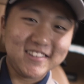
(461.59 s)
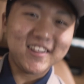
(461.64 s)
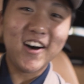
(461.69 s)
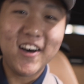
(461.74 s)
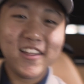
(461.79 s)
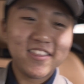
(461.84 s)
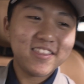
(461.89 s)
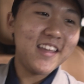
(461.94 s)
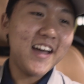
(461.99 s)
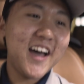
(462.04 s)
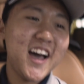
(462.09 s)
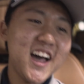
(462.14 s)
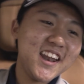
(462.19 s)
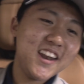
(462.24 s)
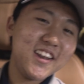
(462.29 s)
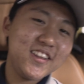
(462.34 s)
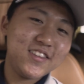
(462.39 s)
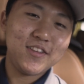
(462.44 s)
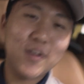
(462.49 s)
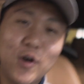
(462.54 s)
not
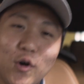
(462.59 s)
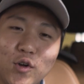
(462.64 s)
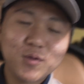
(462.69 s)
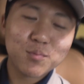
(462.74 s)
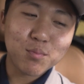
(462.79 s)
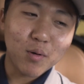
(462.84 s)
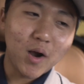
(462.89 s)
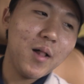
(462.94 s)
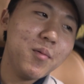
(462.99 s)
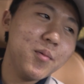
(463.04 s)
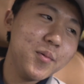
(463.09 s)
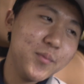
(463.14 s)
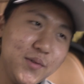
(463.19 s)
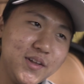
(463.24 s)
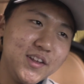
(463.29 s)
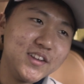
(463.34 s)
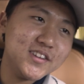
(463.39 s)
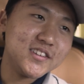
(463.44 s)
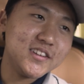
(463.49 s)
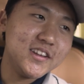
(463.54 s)
that. The only problem
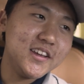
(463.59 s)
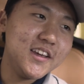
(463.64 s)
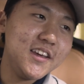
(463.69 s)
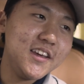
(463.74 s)
is,